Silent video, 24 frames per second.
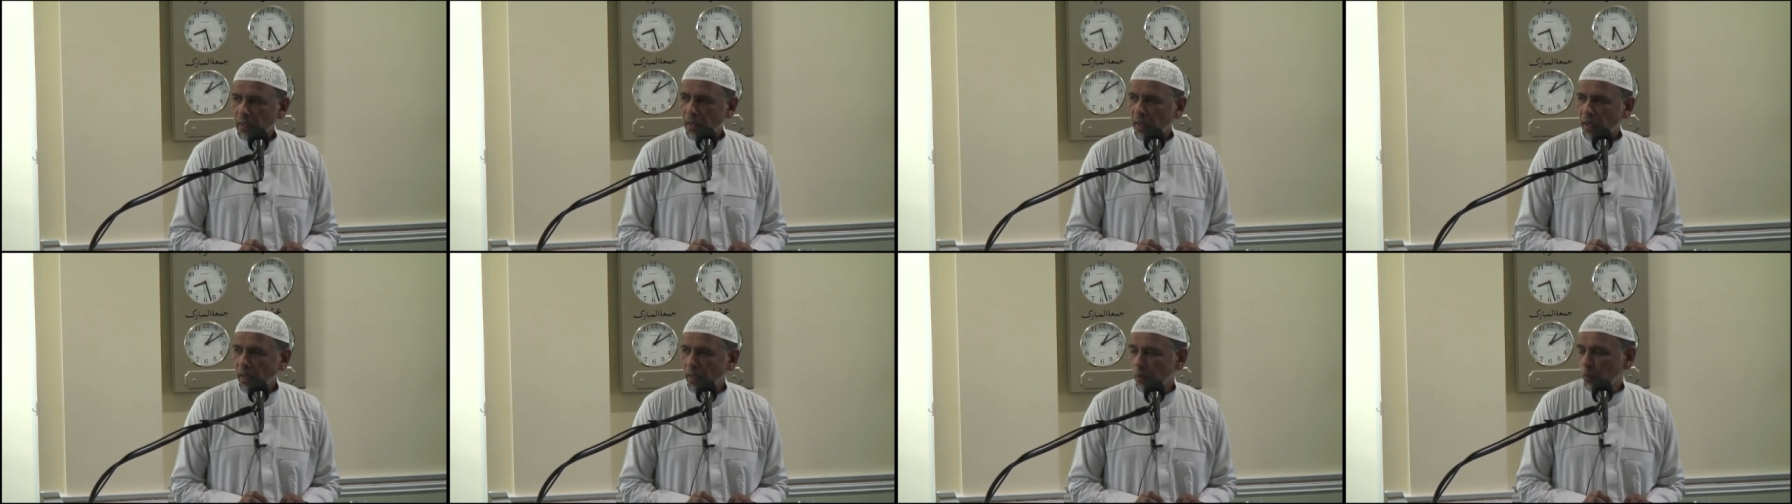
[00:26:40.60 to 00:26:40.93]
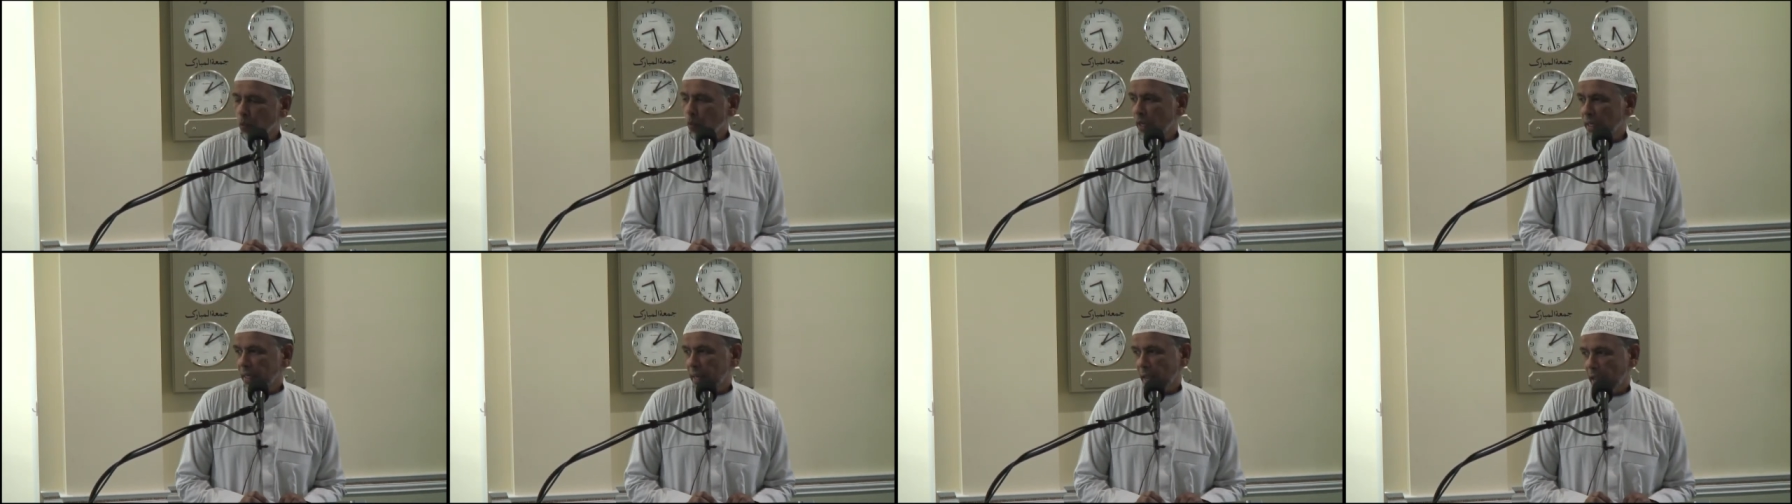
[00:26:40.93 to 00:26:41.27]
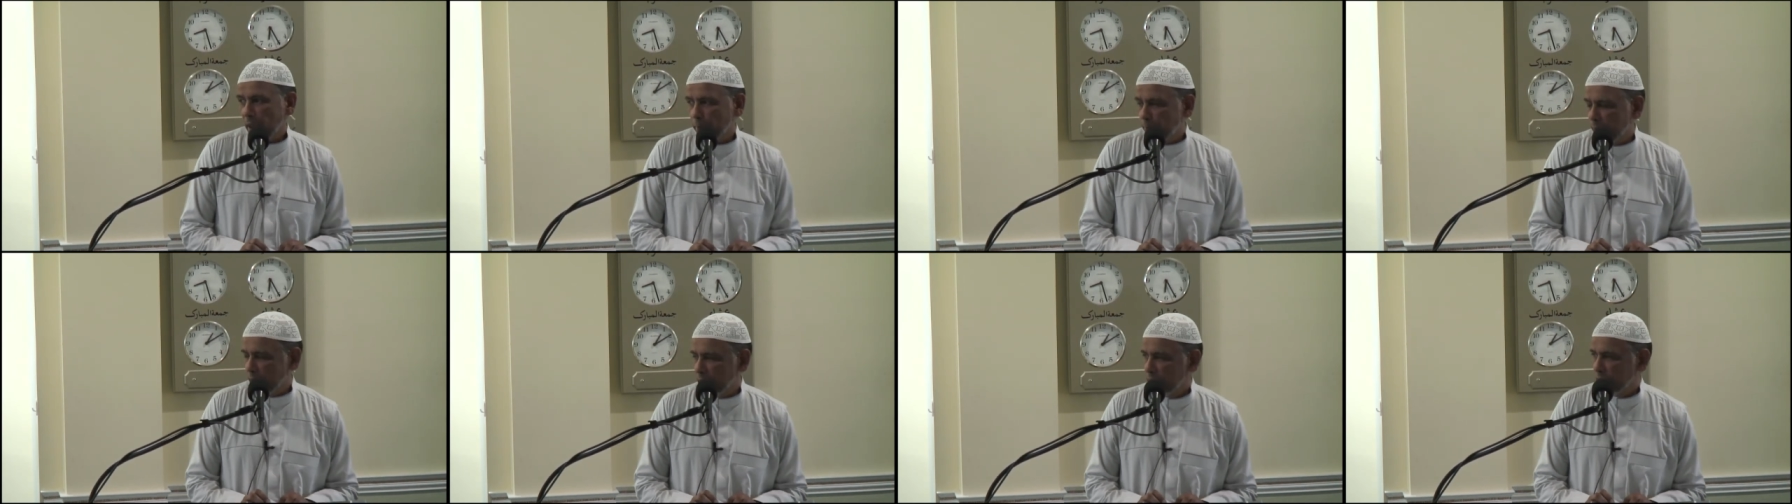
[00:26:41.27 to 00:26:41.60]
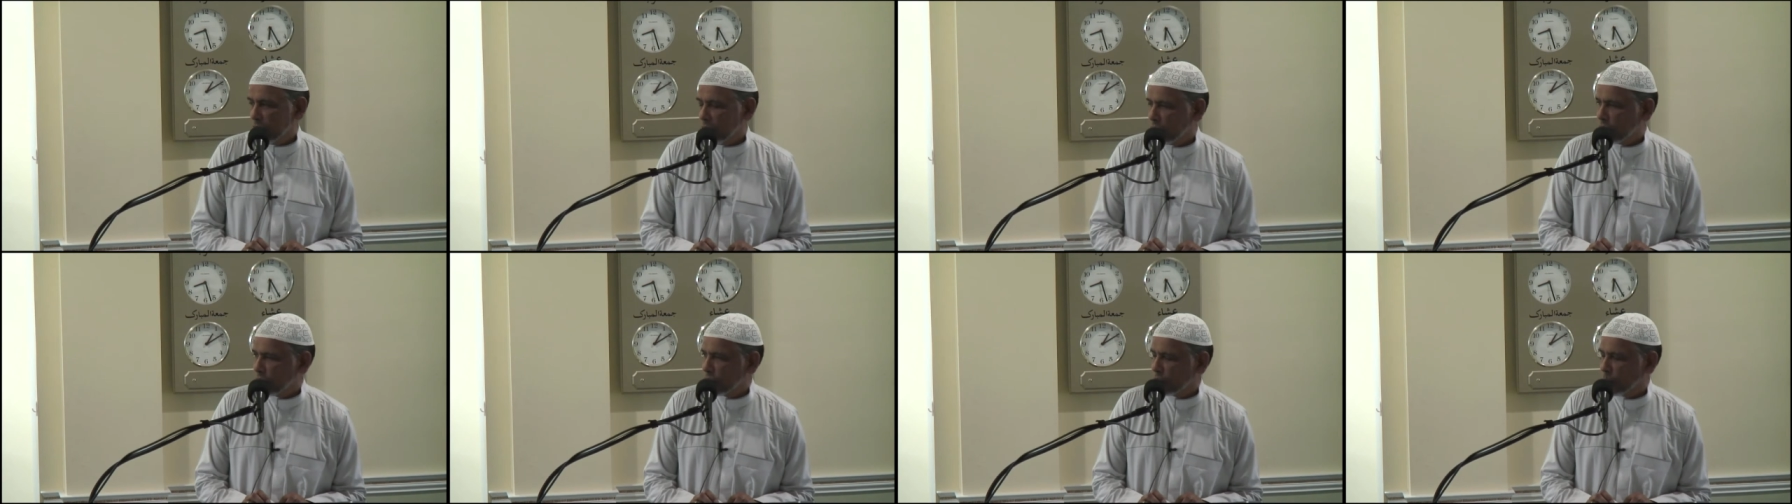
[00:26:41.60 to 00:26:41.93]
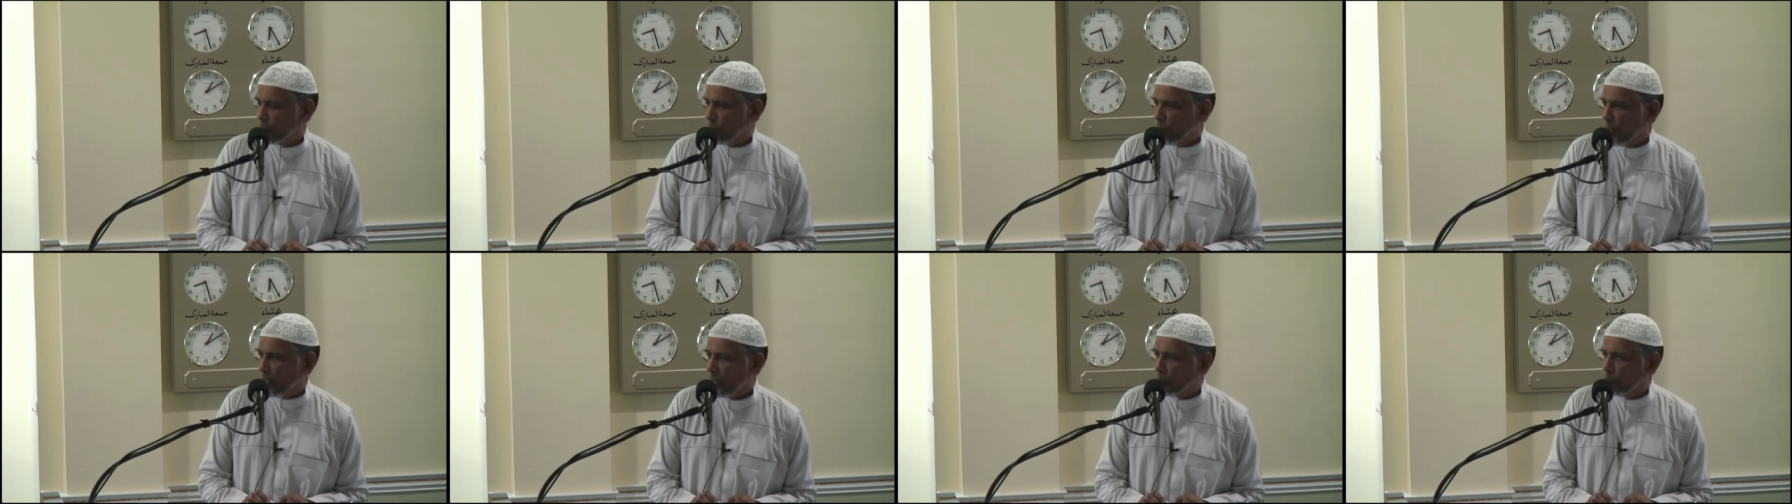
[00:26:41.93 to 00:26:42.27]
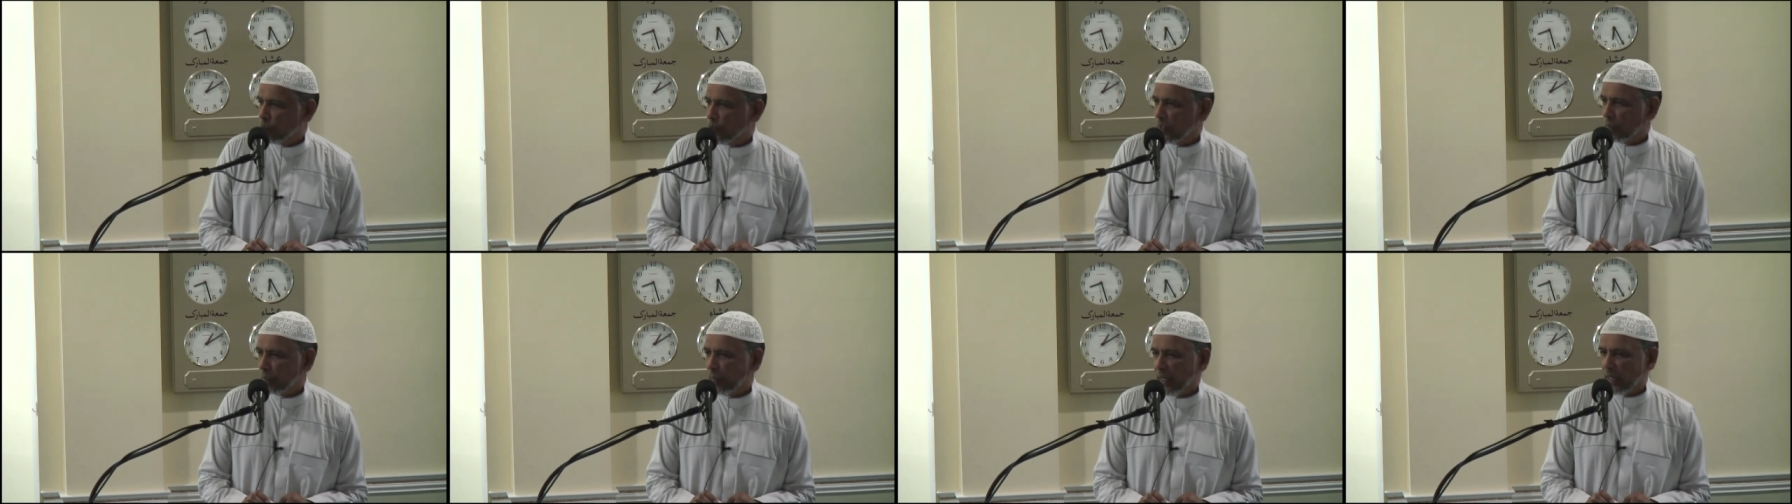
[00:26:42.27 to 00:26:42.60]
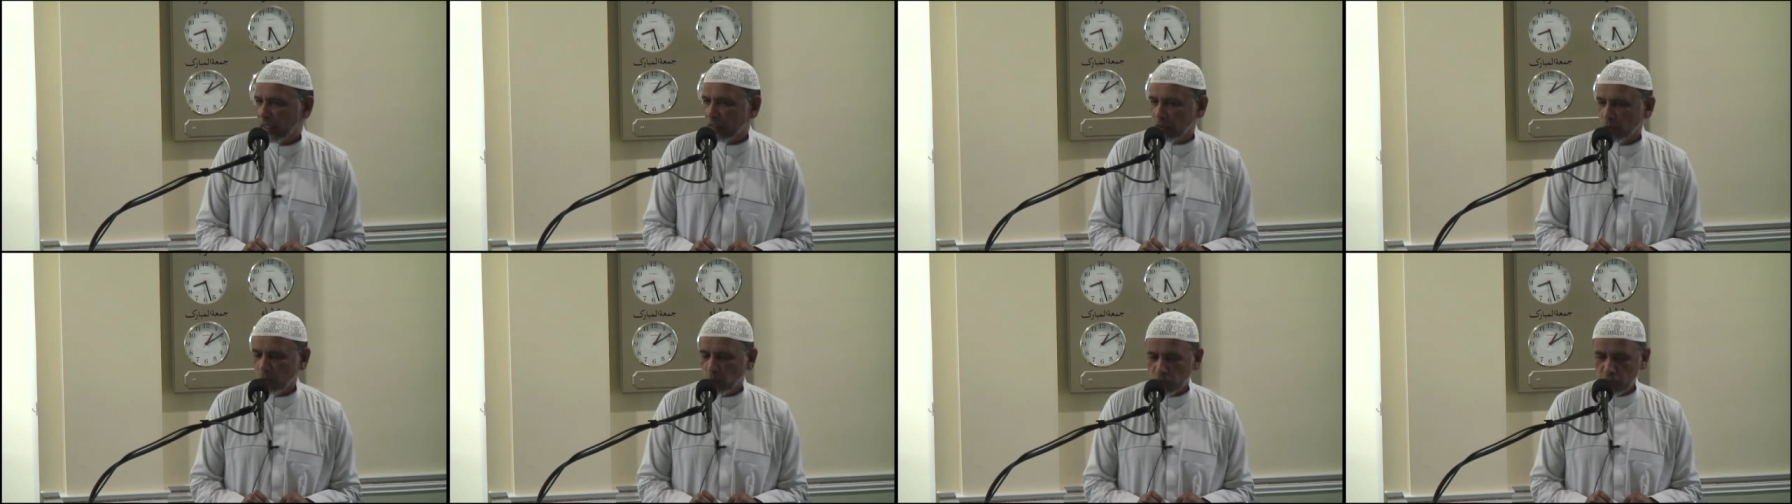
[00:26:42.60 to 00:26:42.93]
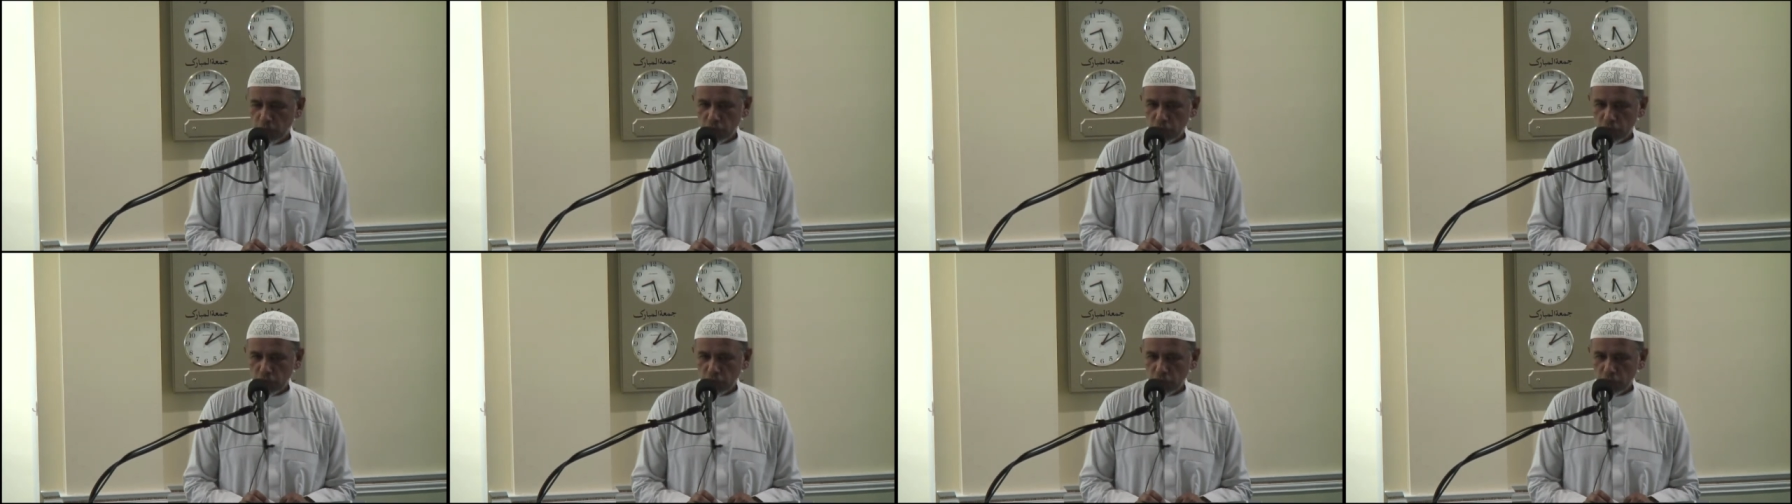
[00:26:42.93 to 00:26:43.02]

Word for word: and what happens when we make those